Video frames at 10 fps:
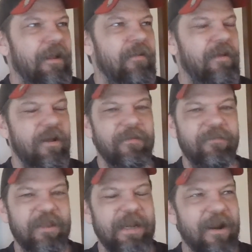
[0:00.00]

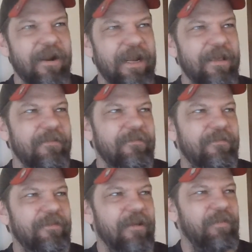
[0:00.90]
of the narrative,
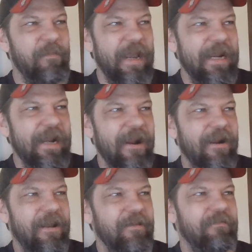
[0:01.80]
of the main
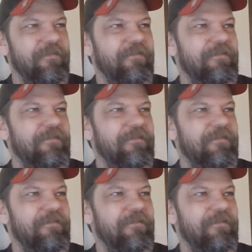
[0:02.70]
narrative,